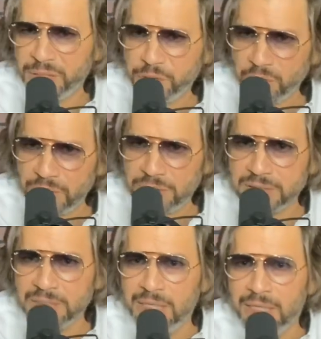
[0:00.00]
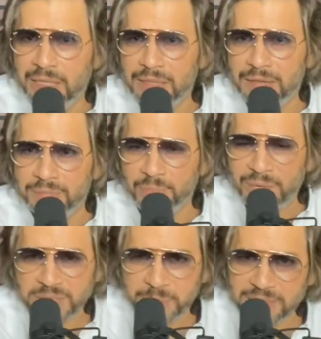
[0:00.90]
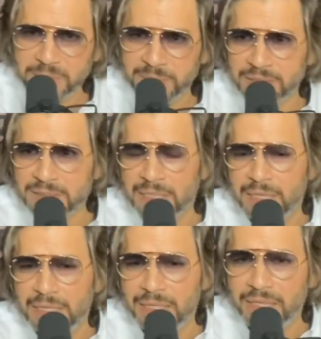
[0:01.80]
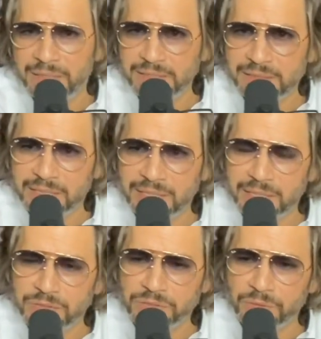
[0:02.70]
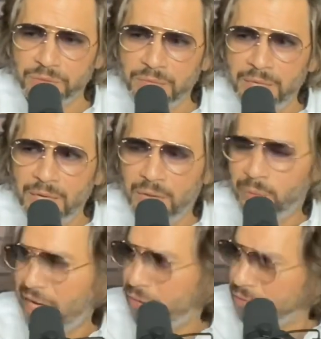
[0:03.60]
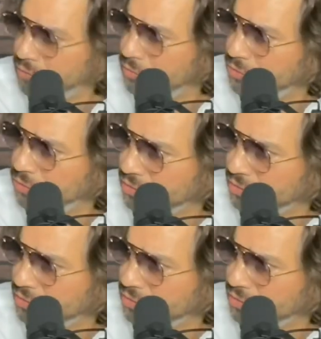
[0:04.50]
draws, breath specimens, things like that. And so I went out and took